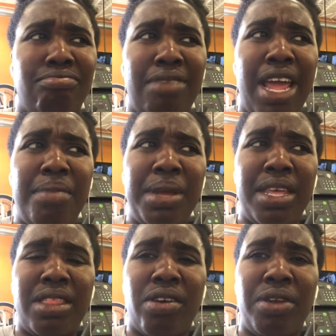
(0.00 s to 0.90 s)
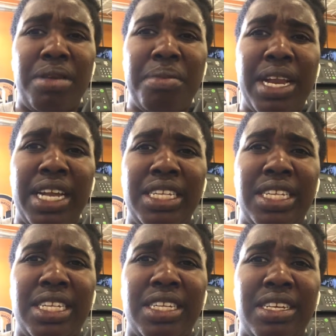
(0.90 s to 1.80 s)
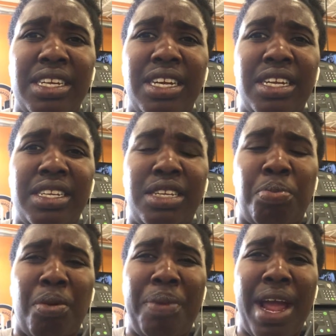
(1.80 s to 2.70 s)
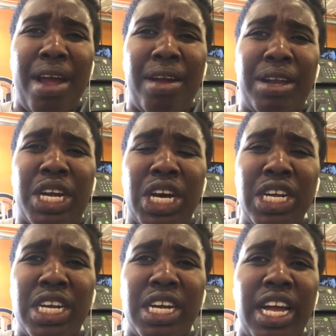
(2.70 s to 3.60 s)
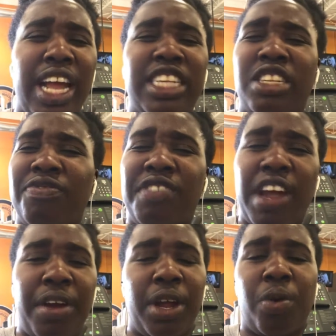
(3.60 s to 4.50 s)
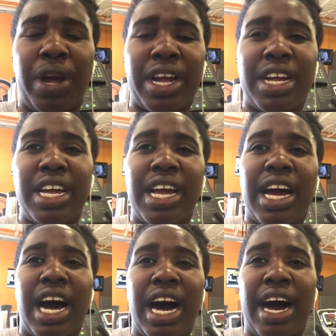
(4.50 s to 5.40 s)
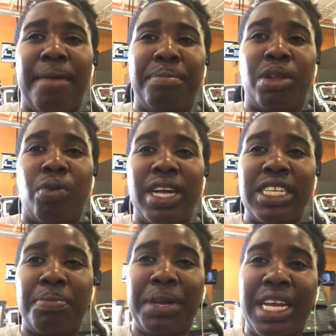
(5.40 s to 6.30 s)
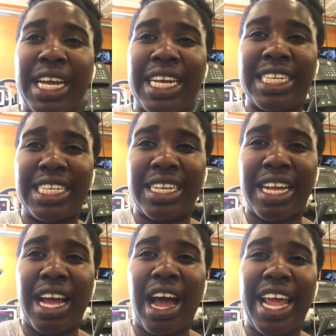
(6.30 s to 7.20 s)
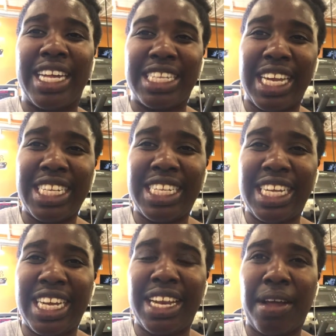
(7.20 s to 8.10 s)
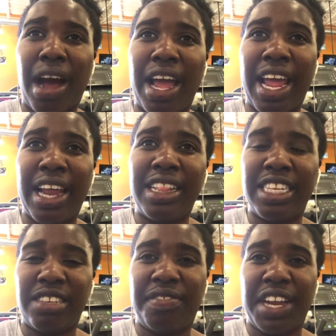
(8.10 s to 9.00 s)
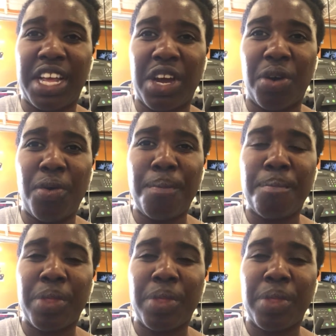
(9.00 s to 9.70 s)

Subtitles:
maybe 30 minutes to prepare and cook. It's very quick. The recipe is listed in this video,